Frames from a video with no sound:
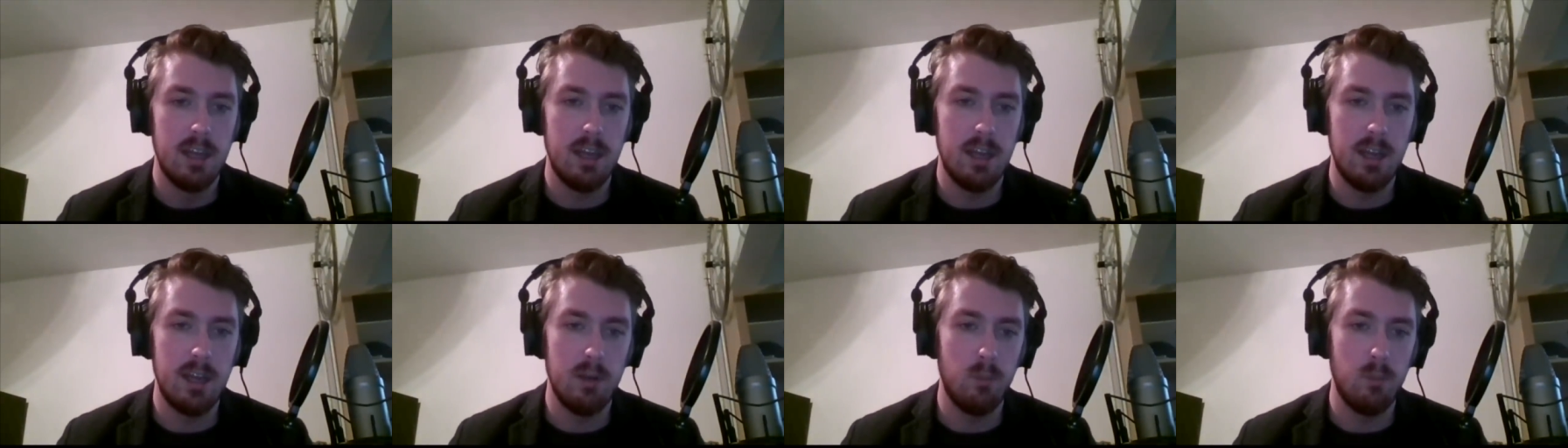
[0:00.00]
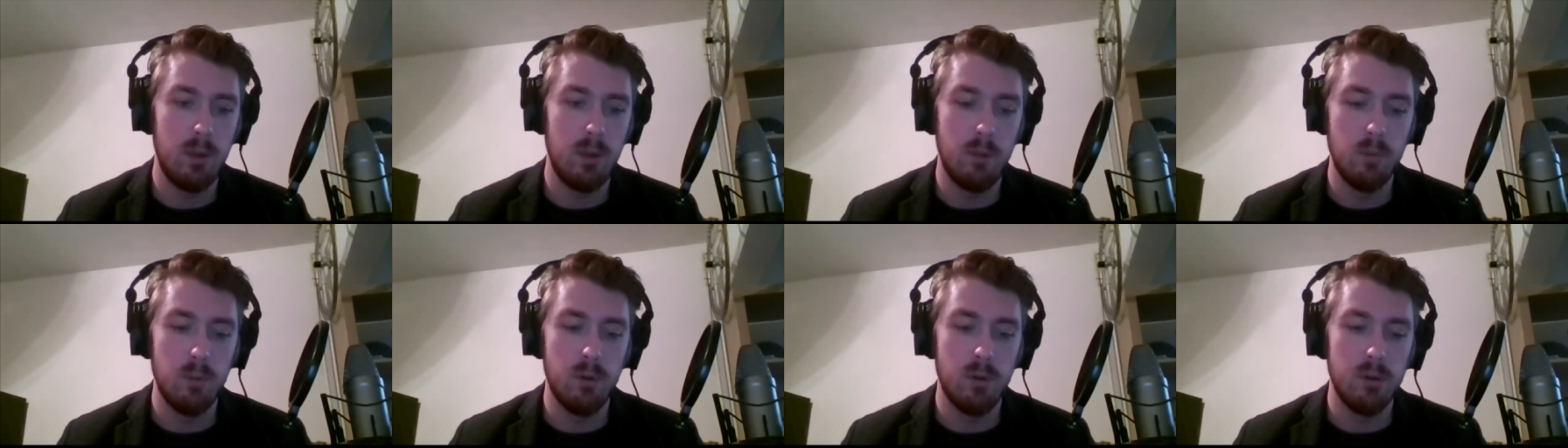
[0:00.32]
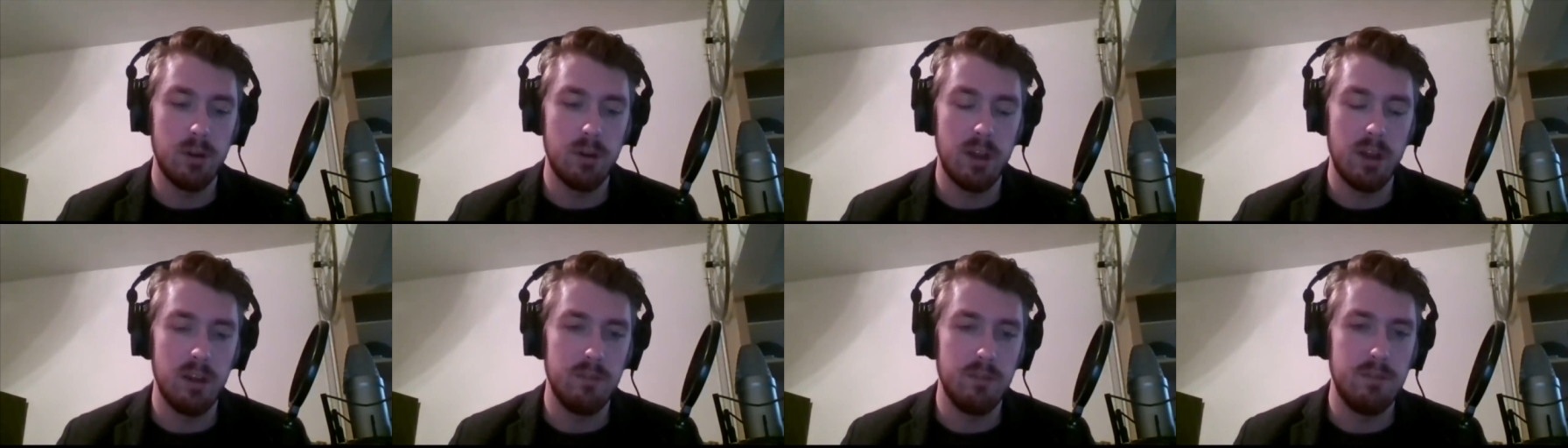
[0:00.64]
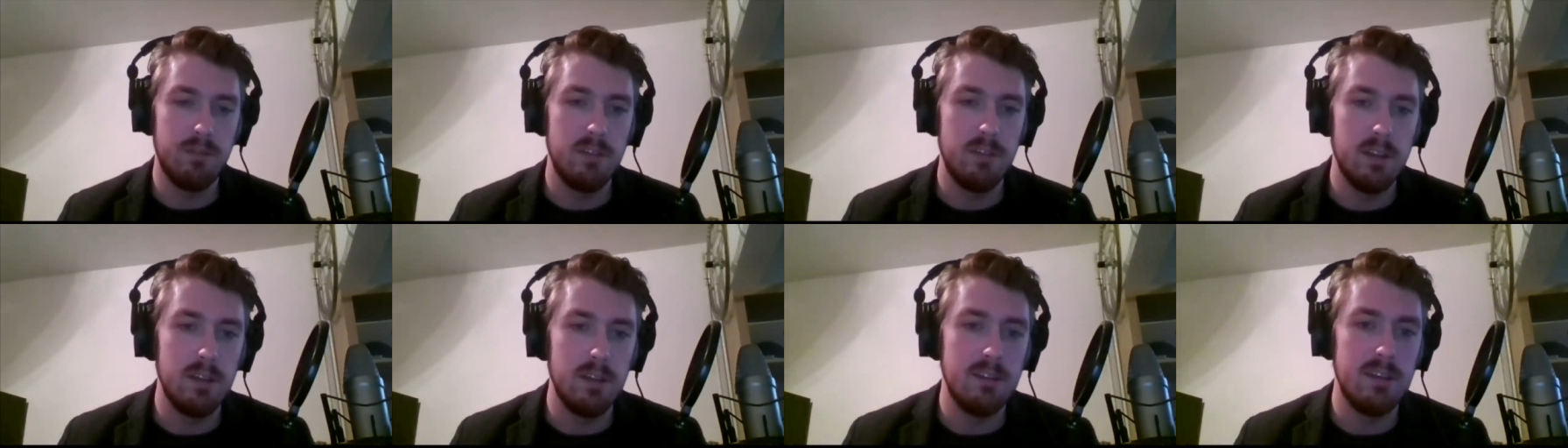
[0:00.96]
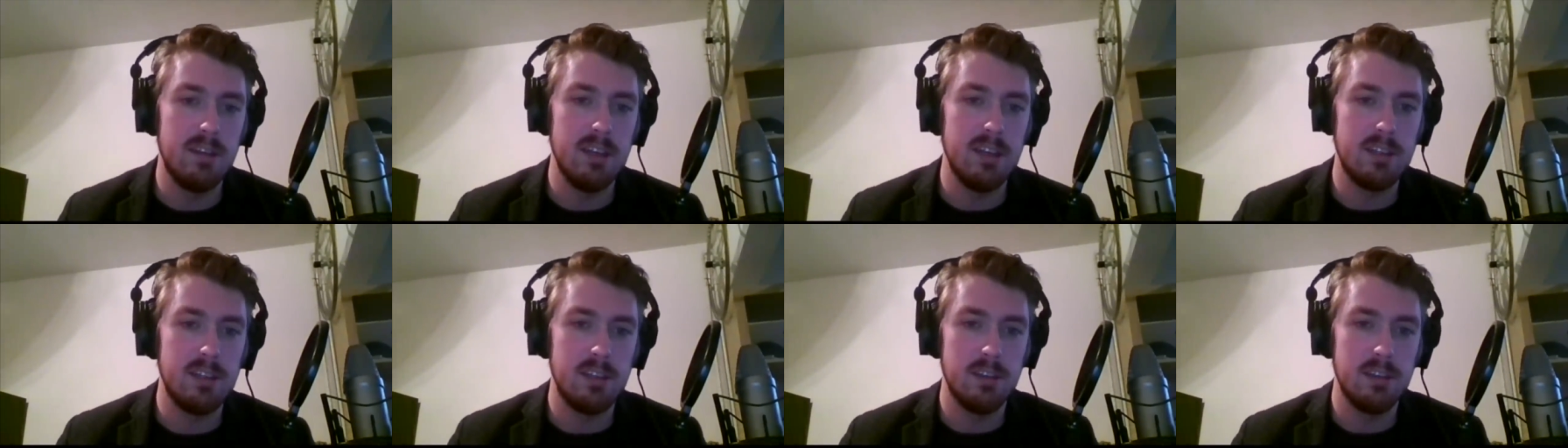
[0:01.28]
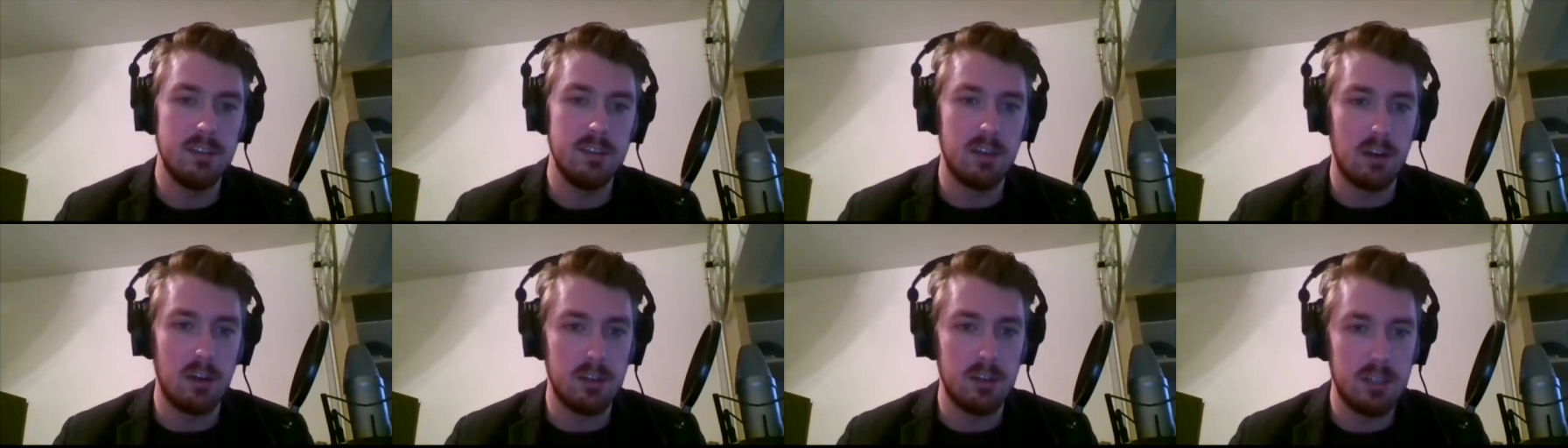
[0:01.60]
Uh, we will kind of distance
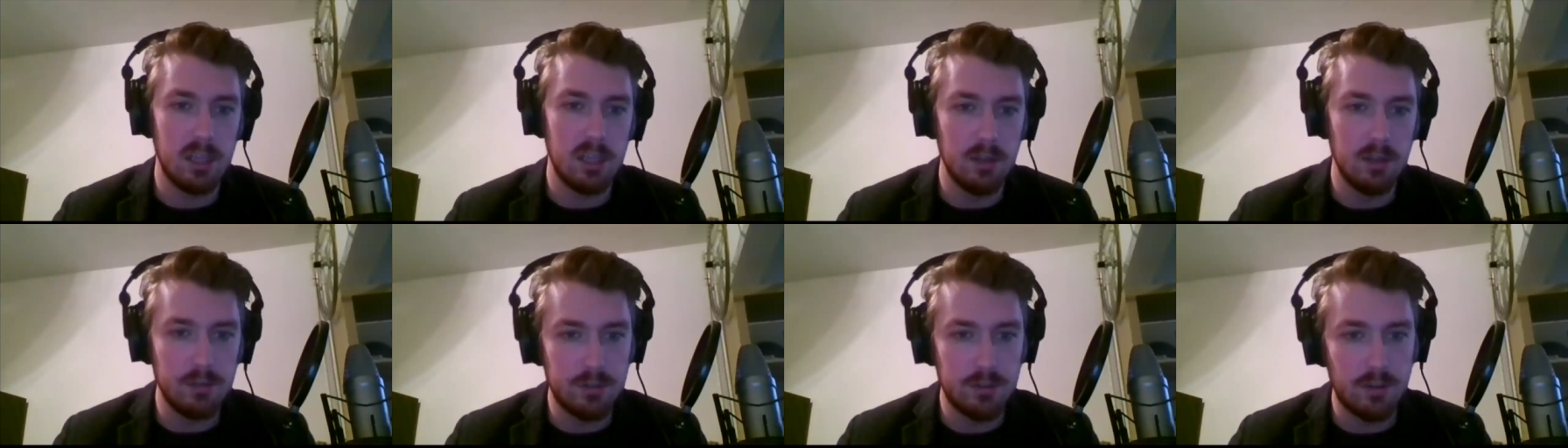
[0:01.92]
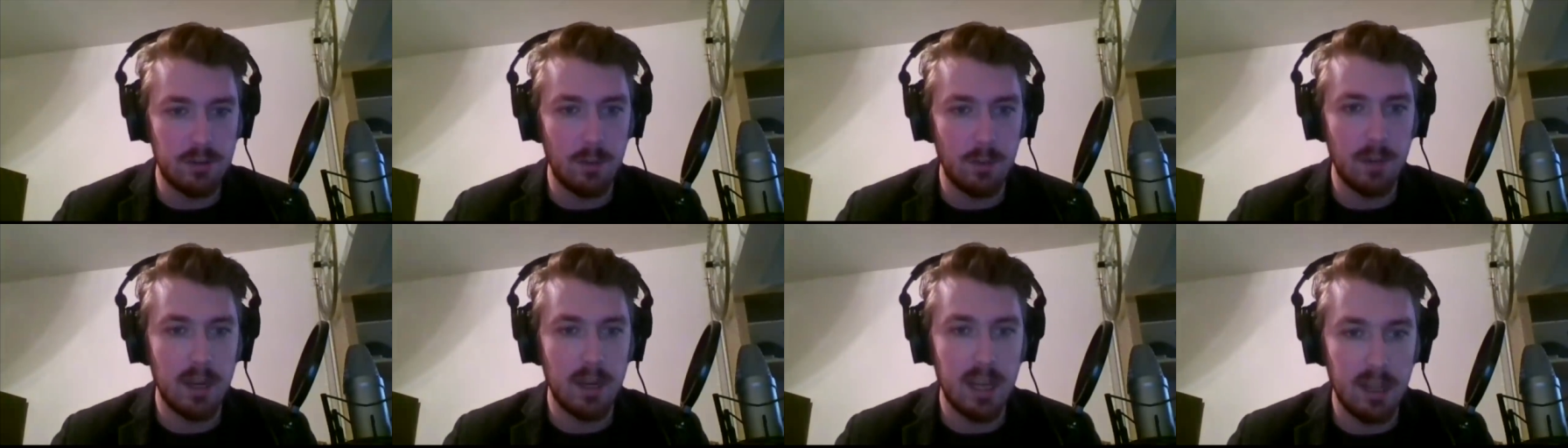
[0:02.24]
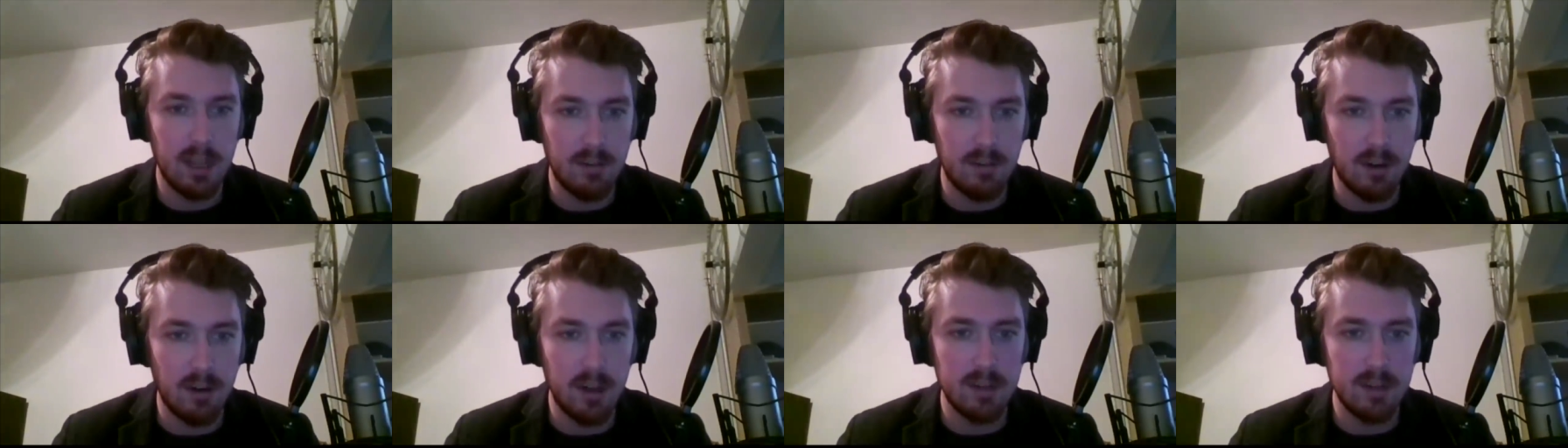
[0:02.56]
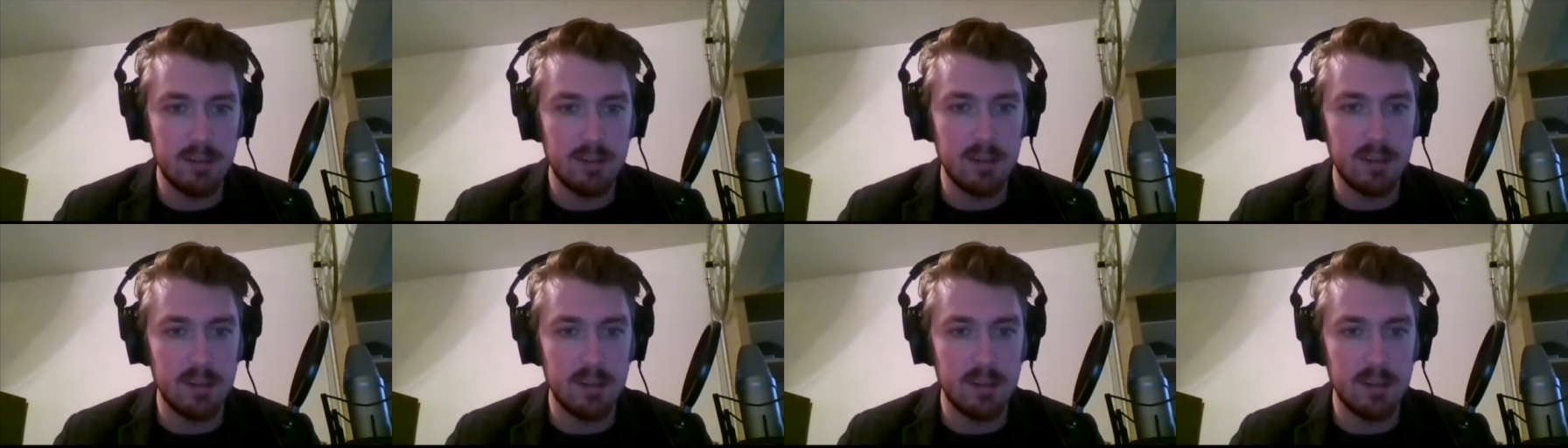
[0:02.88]
ourselves from again, right?